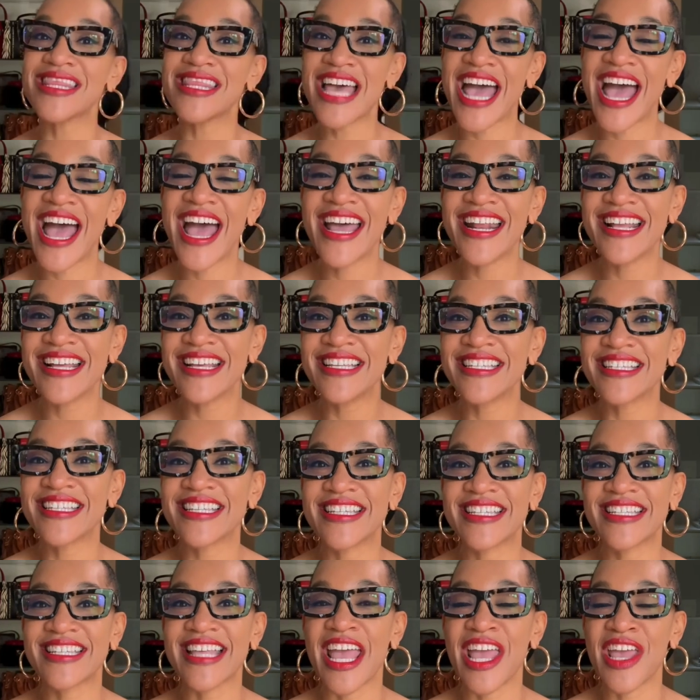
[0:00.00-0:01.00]
that is a
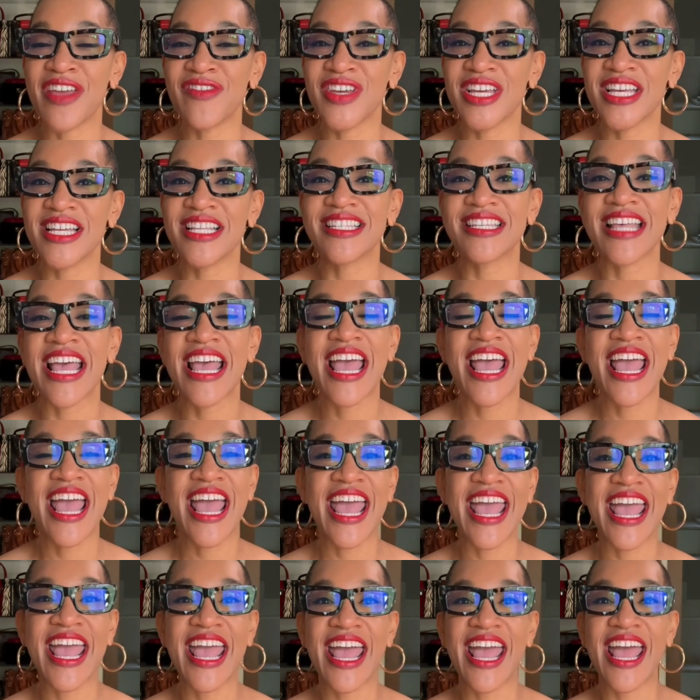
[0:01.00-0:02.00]
savings.
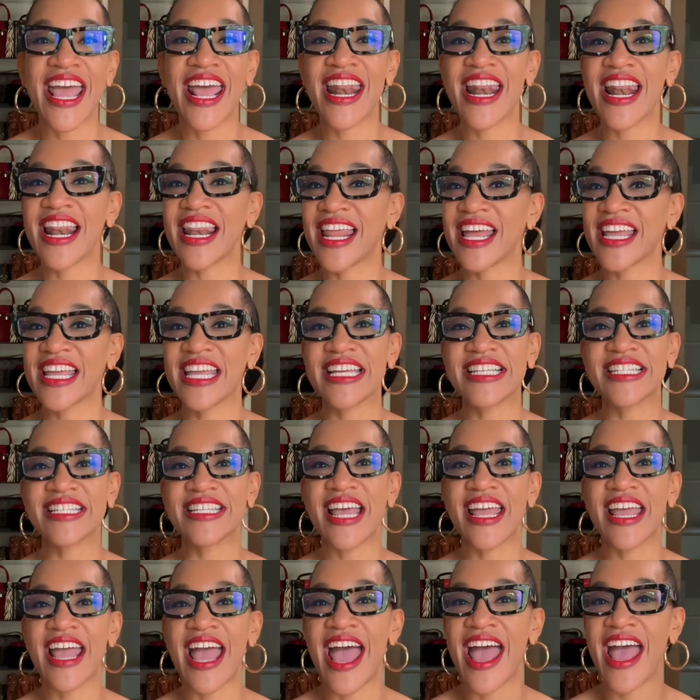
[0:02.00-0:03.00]
And like I
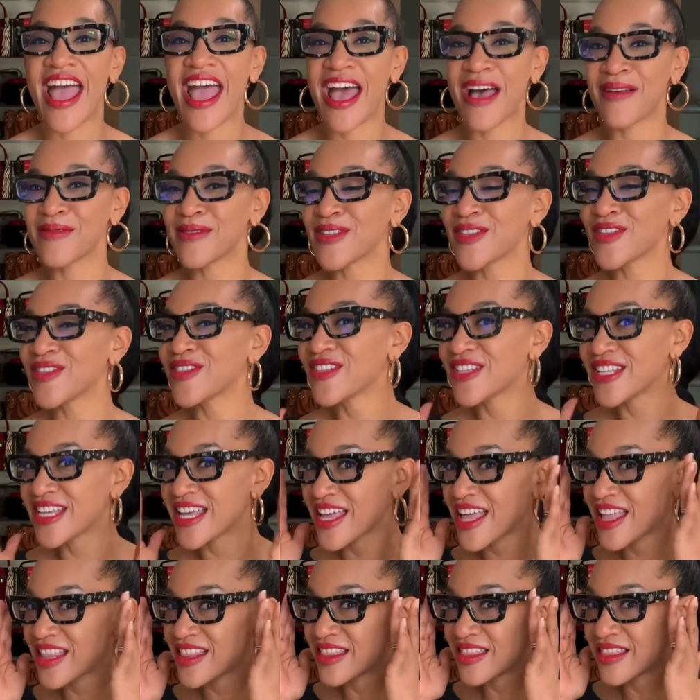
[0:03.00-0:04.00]
say, I
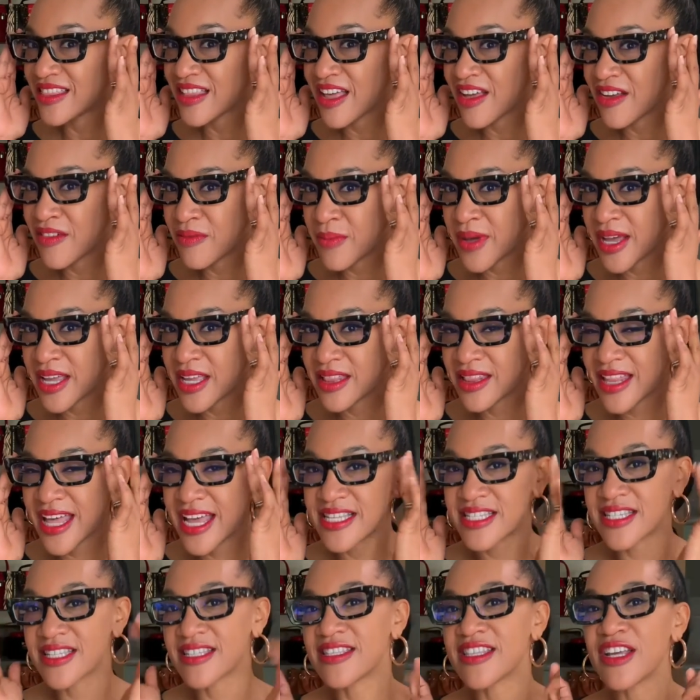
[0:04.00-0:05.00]
absolutely love my
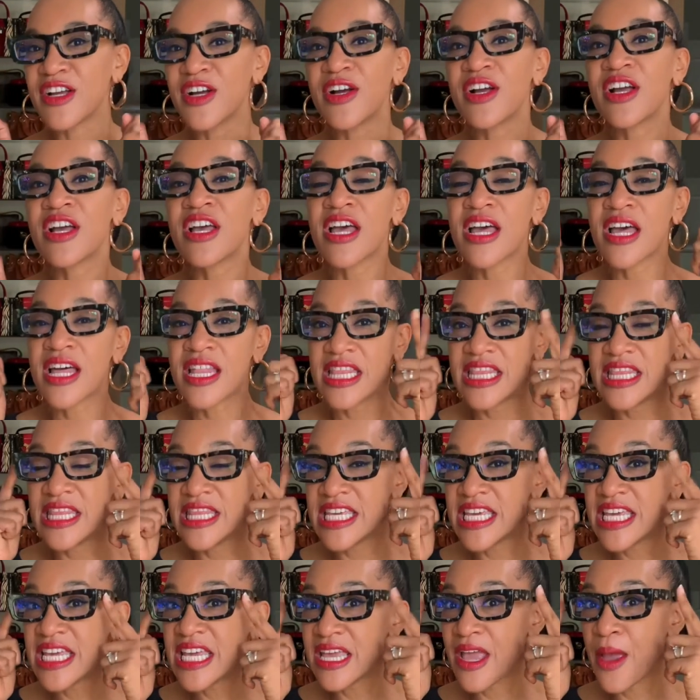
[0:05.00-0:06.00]
glasses. They're
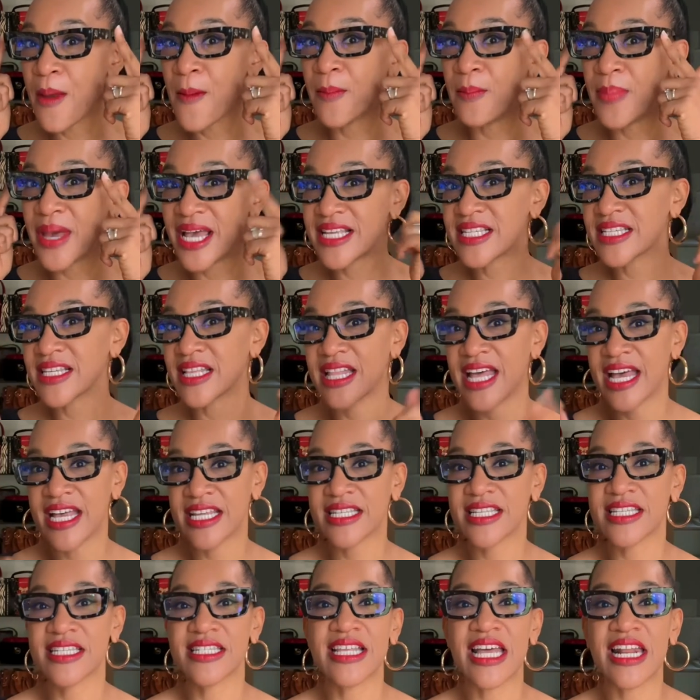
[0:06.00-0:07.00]
the best
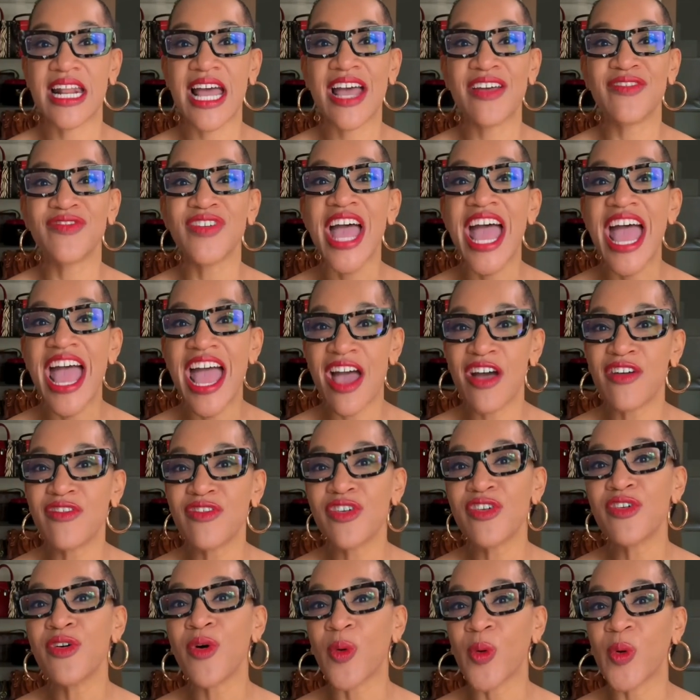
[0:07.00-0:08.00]
glasses that I've
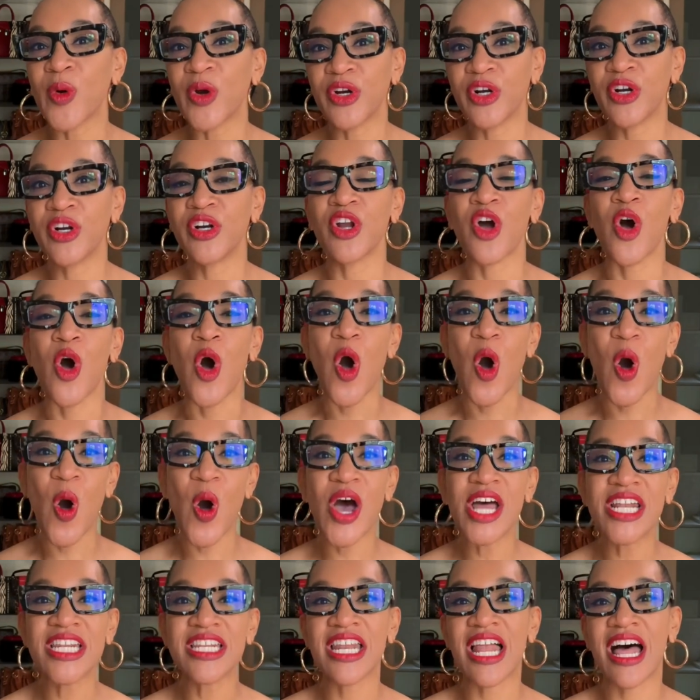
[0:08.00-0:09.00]
ever ordered
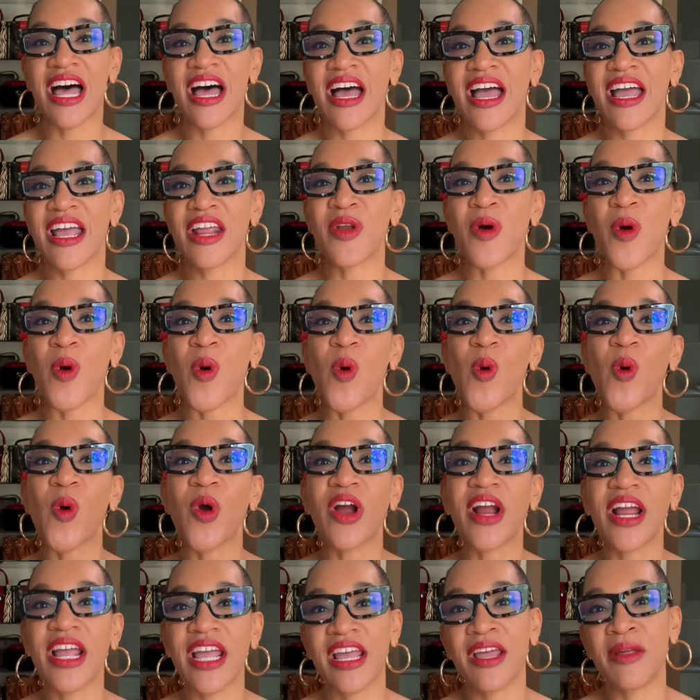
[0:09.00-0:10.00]
online
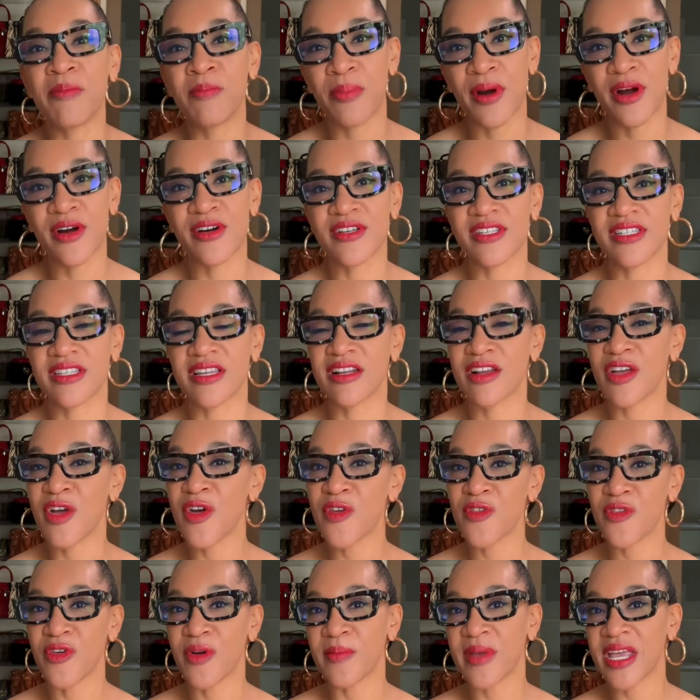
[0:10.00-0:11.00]
or in person
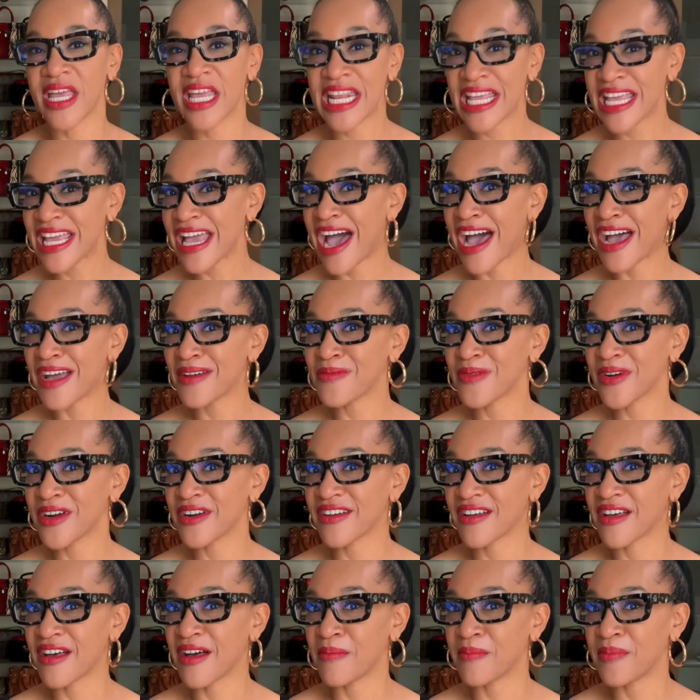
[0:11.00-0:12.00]
from any
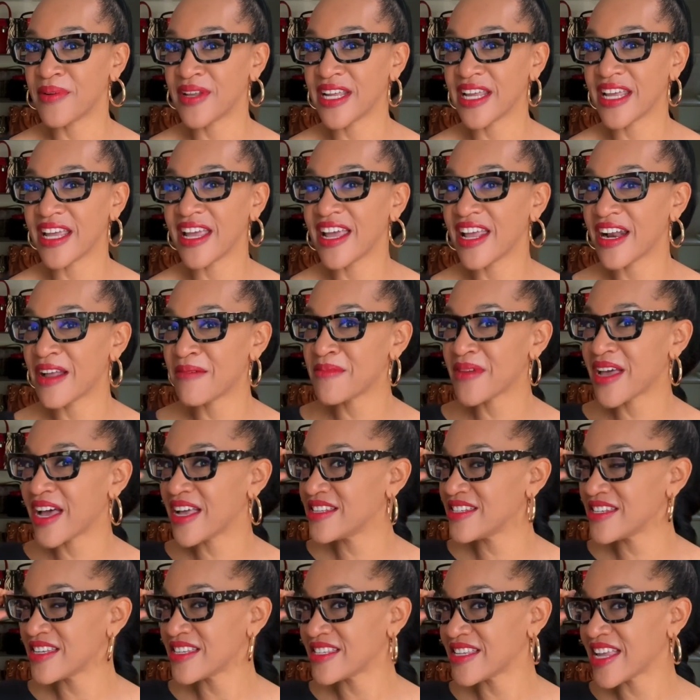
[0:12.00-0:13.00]
eyewear company. And I'm not
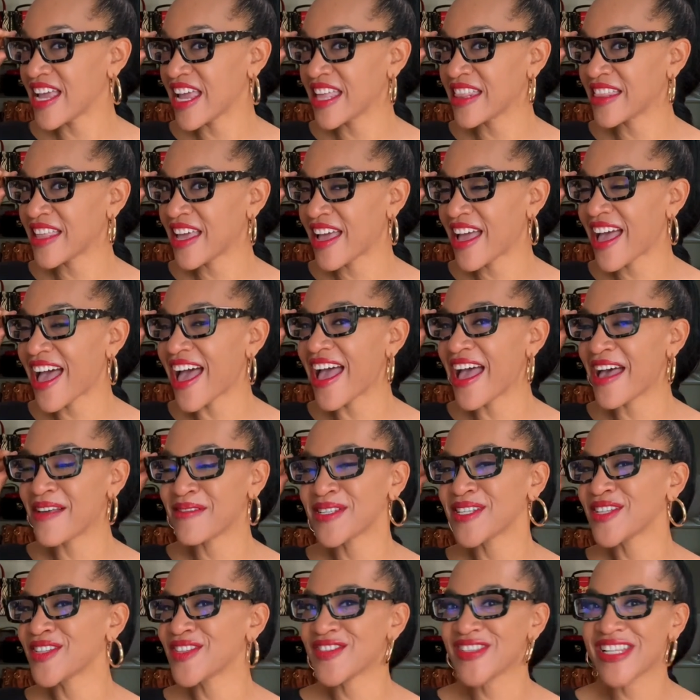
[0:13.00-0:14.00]
just saying that, I
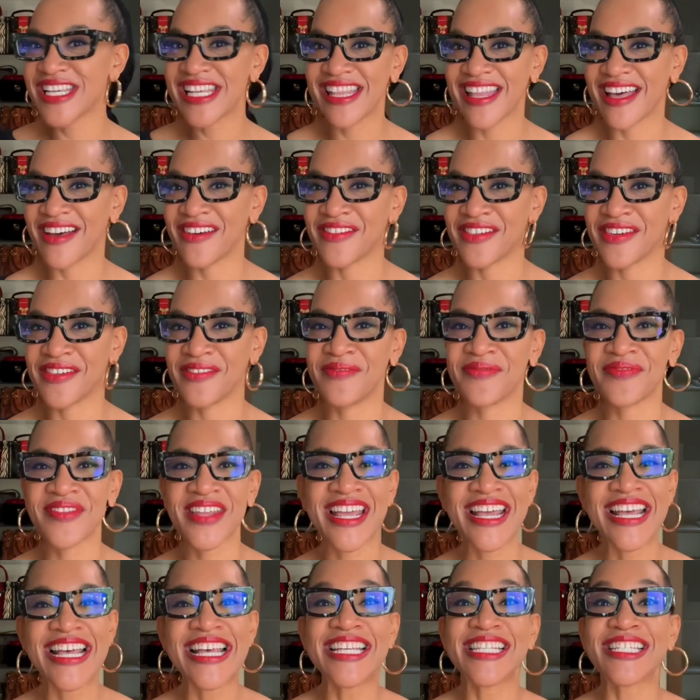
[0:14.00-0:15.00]
absolutely love them.
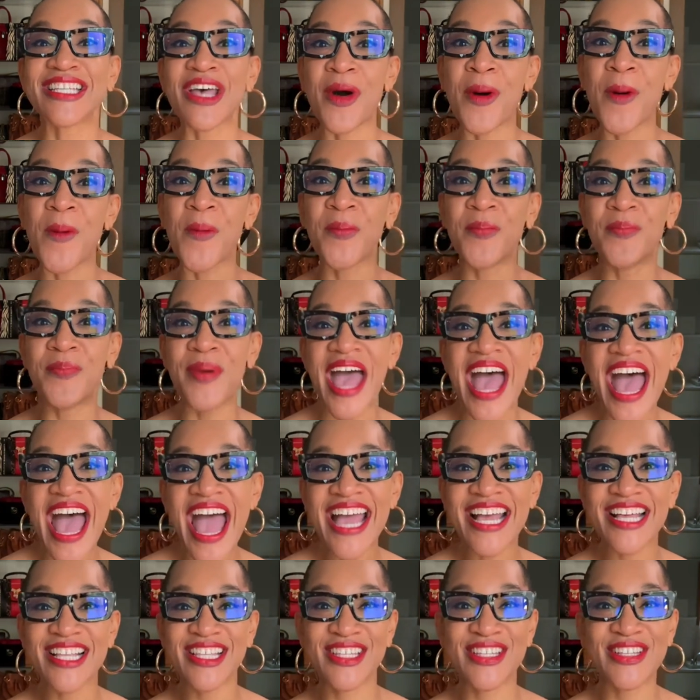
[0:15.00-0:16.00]
So
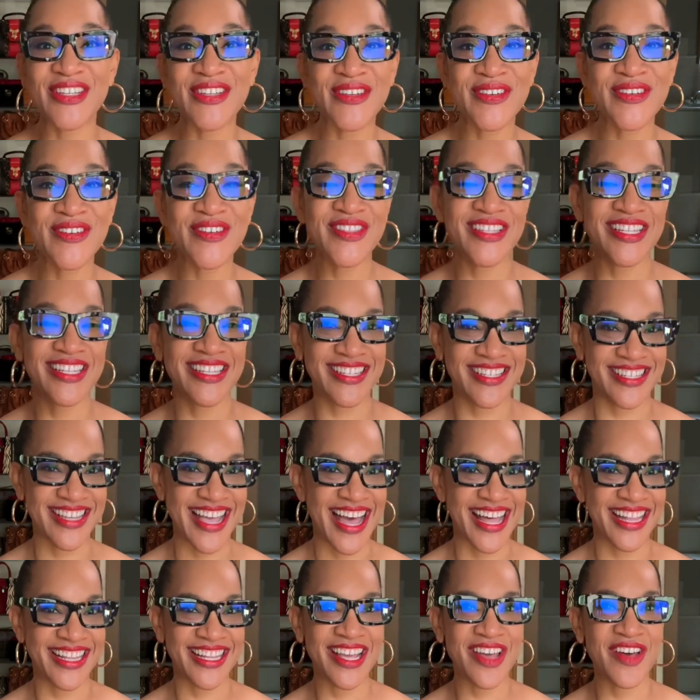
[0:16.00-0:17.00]
back to the
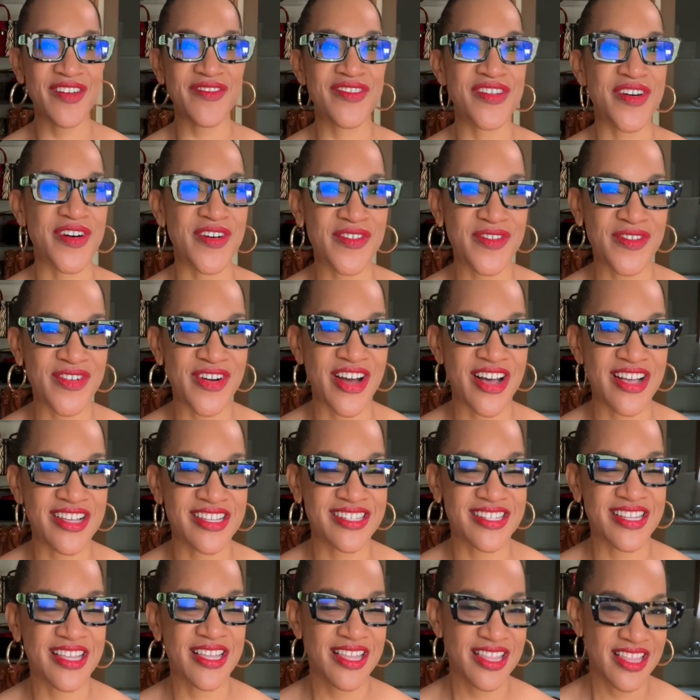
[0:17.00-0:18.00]
styling of the overalls.
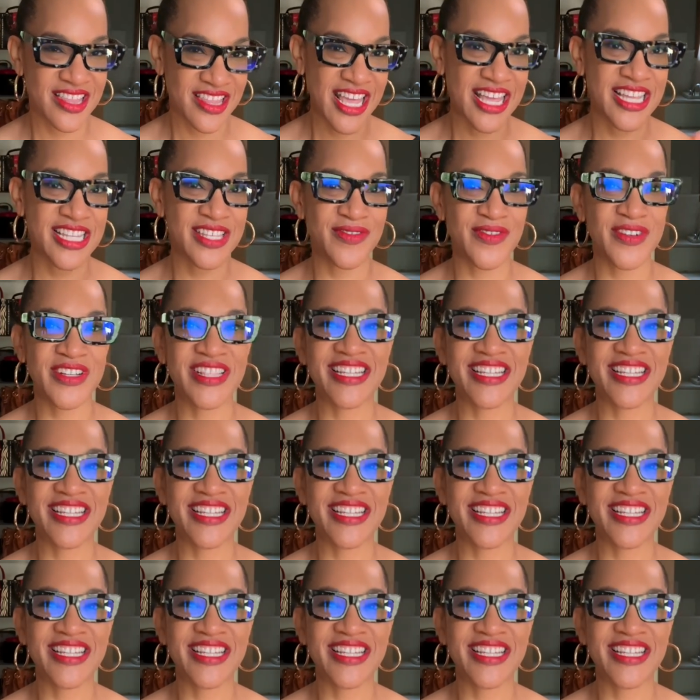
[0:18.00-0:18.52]
Thanks for